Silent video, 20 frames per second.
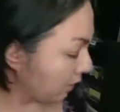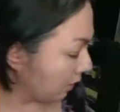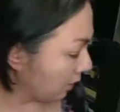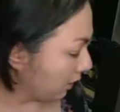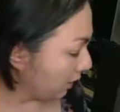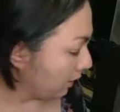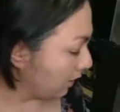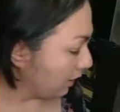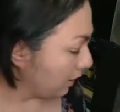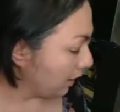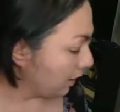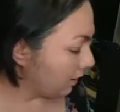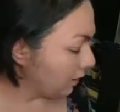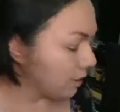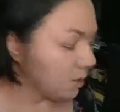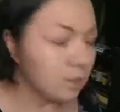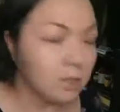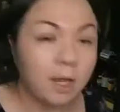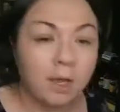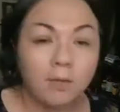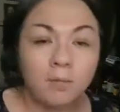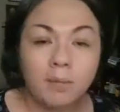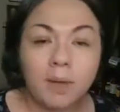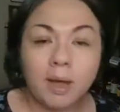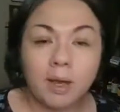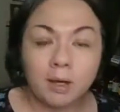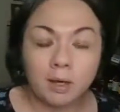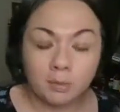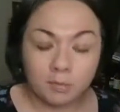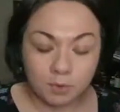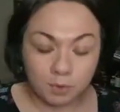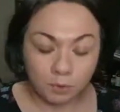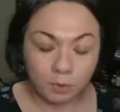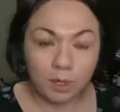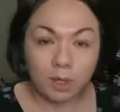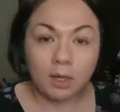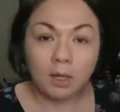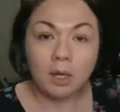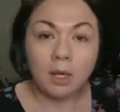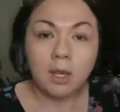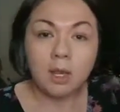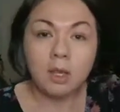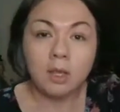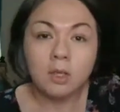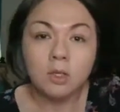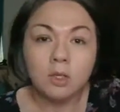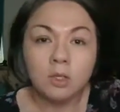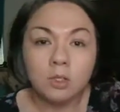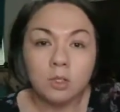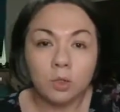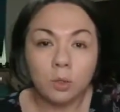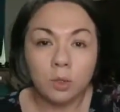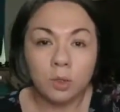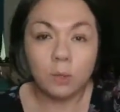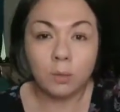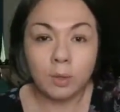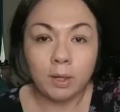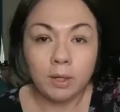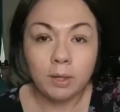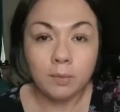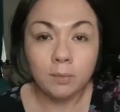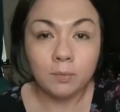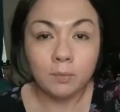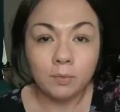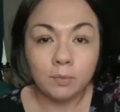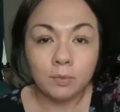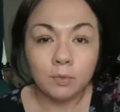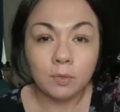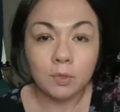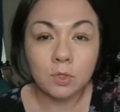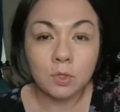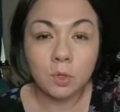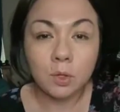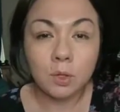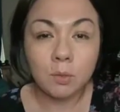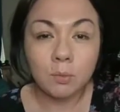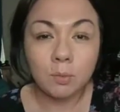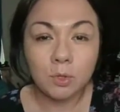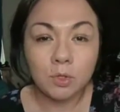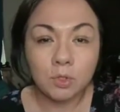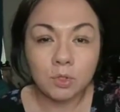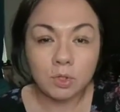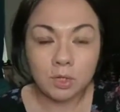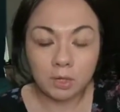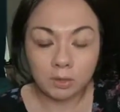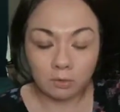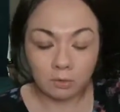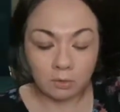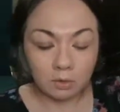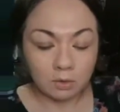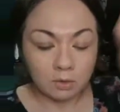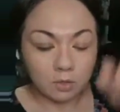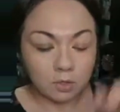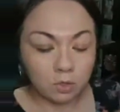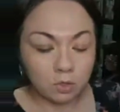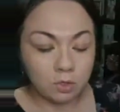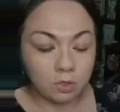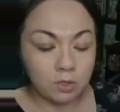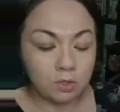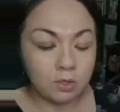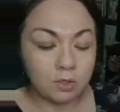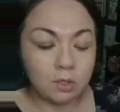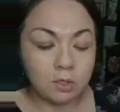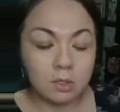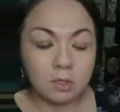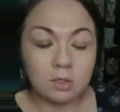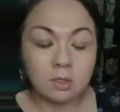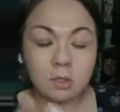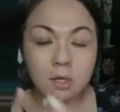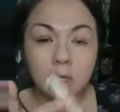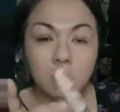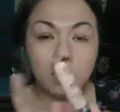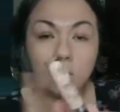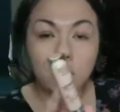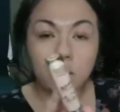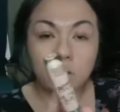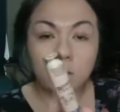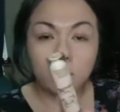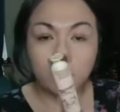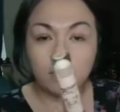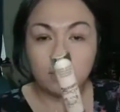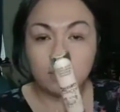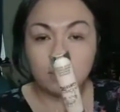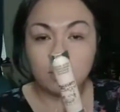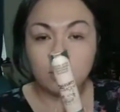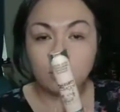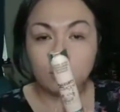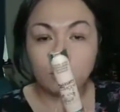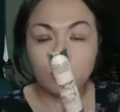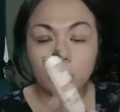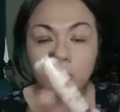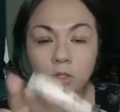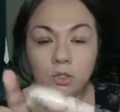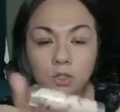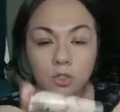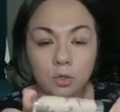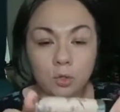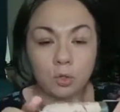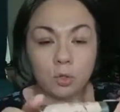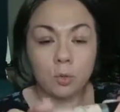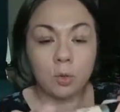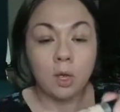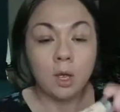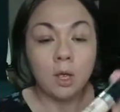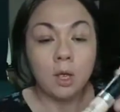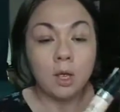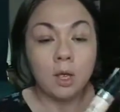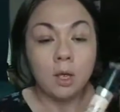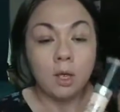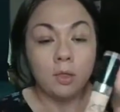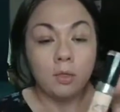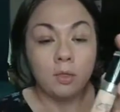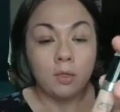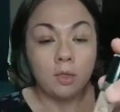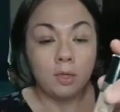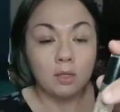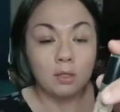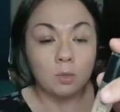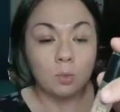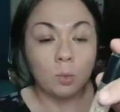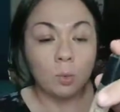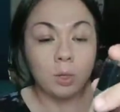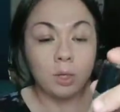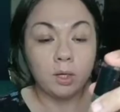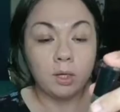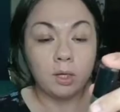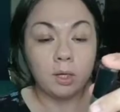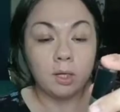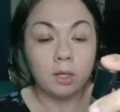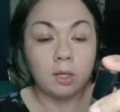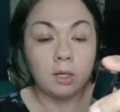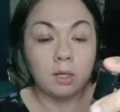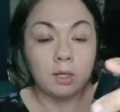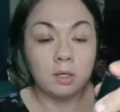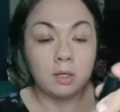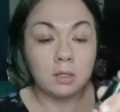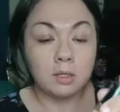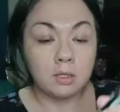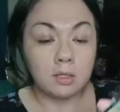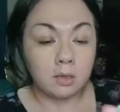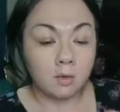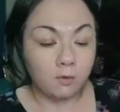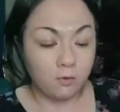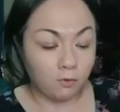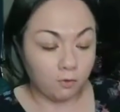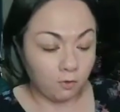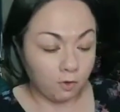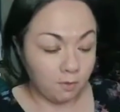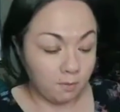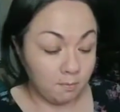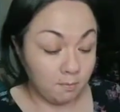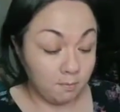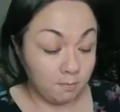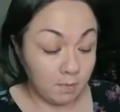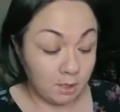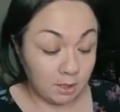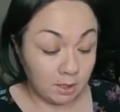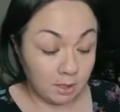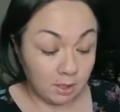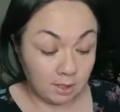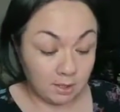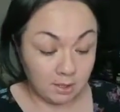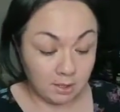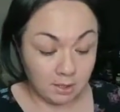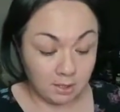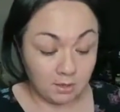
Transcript: I, I like to have backups, okay? So anyway, let's go ahead and put you down. So this is uh, the concealer I wanted to show you. This one is from Milani.